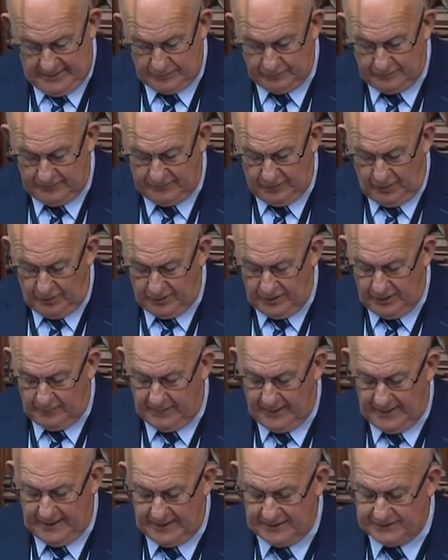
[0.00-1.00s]
As we have done in
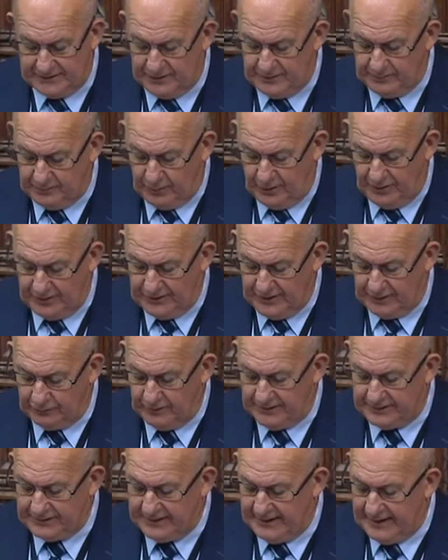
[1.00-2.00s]
the past, it is important
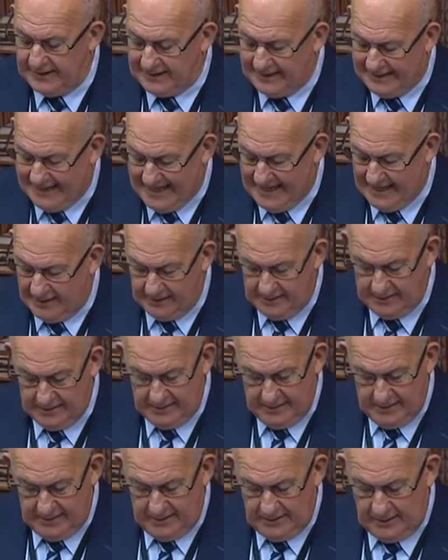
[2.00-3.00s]
that we say again
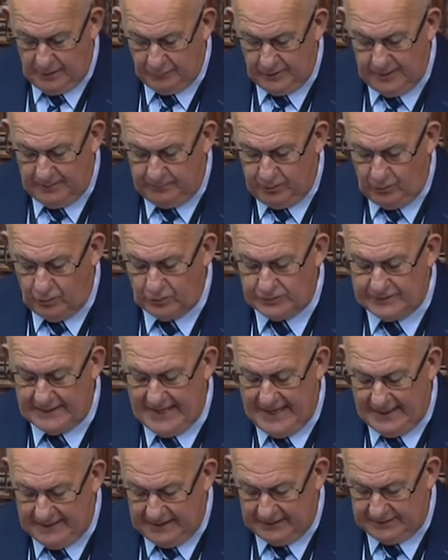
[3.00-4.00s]
that we
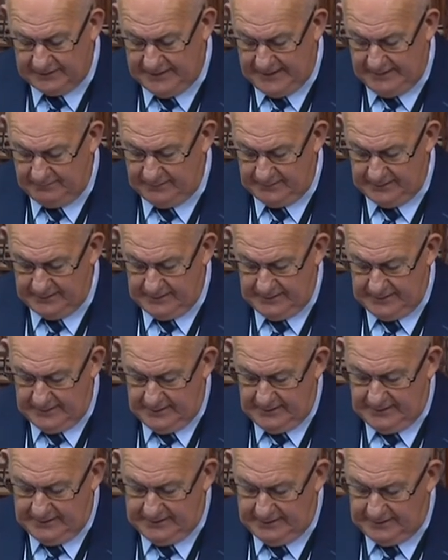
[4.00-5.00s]
oppose any attempt
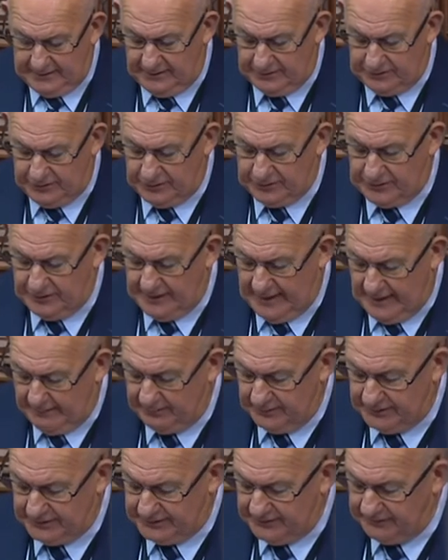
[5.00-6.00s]
to introduce an
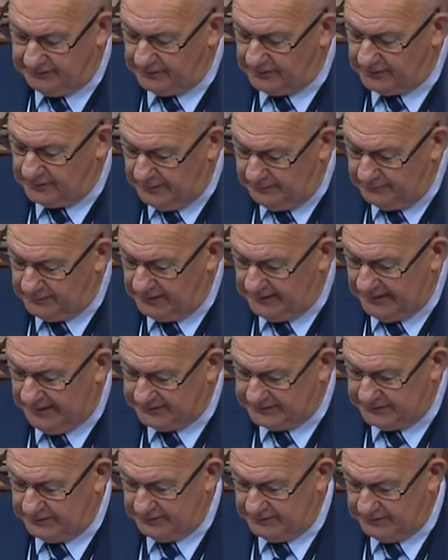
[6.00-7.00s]
amnesty for criminal
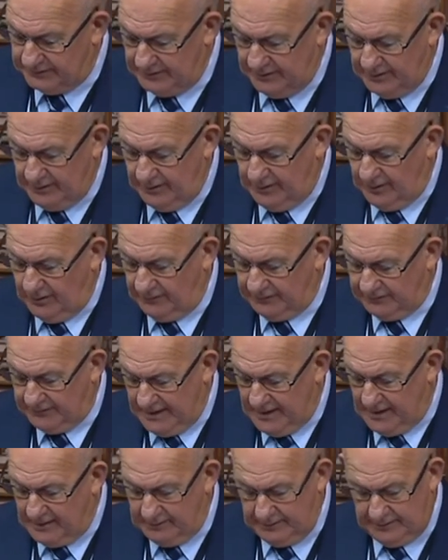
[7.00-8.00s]
actions of
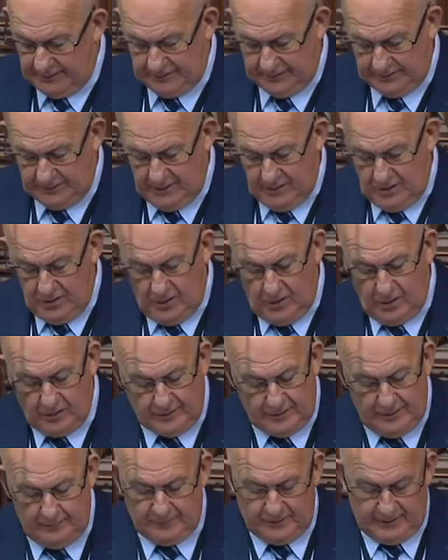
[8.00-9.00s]
terrorists
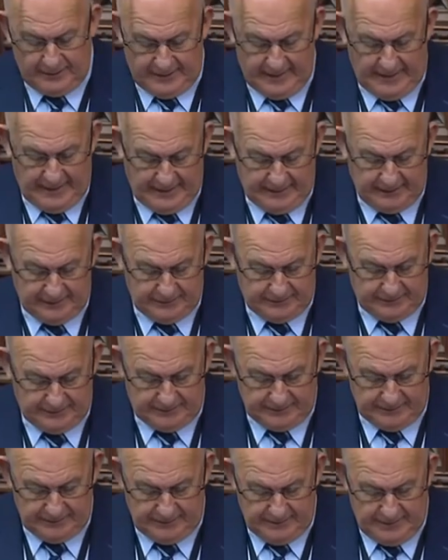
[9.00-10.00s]
or criminal
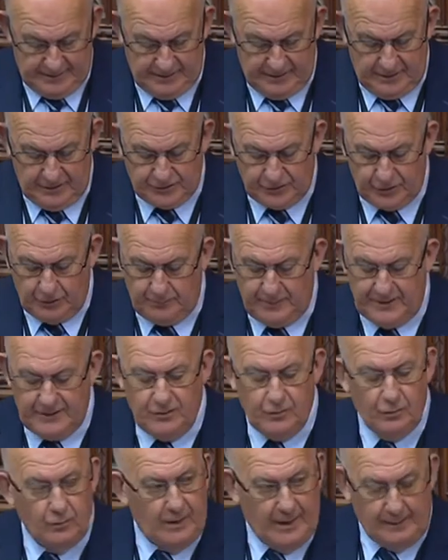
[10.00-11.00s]
gangs. There should
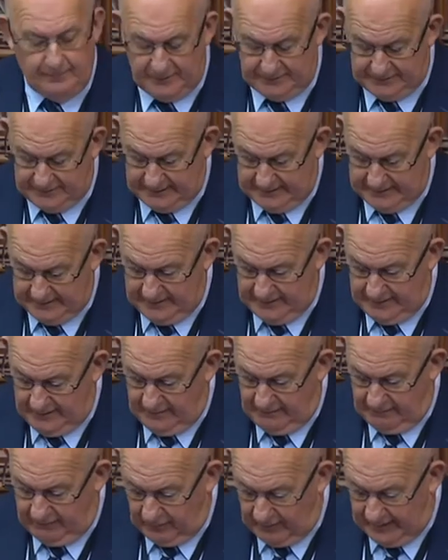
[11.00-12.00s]
be no amnesty
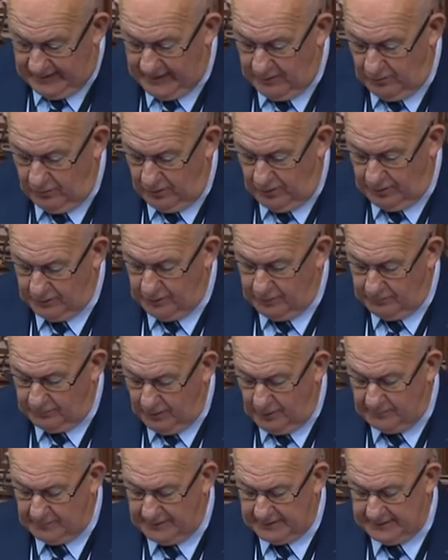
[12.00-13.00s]
for anyone who
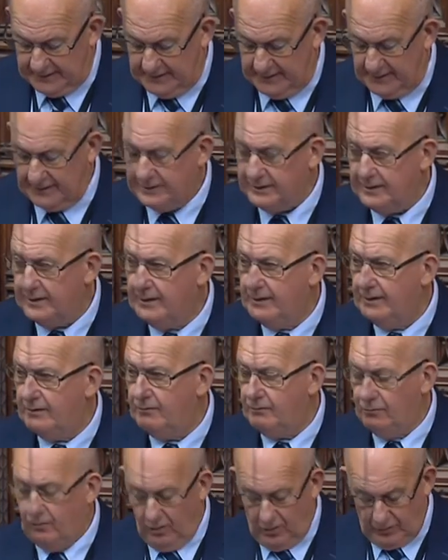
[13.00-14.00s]
perpetrated
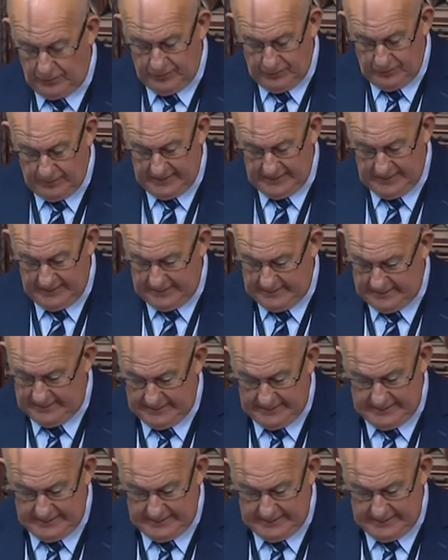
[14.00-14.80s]
wrongdoing.